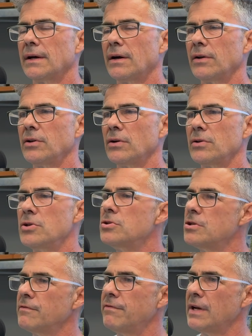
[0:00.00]
on your
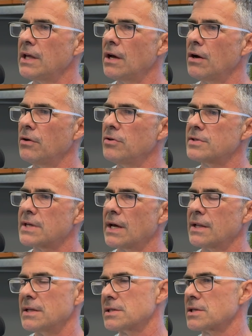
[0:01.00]
YouTube video, you
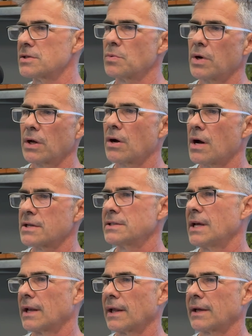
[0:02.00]
said this is what it cost and
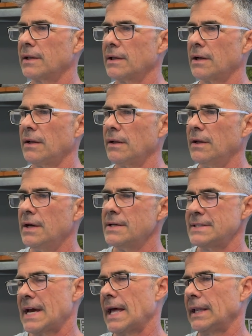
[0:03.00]
you had like a little
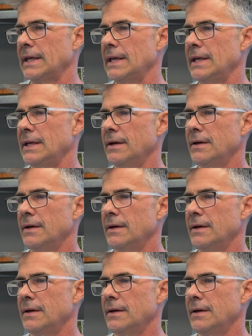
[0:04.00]
tally.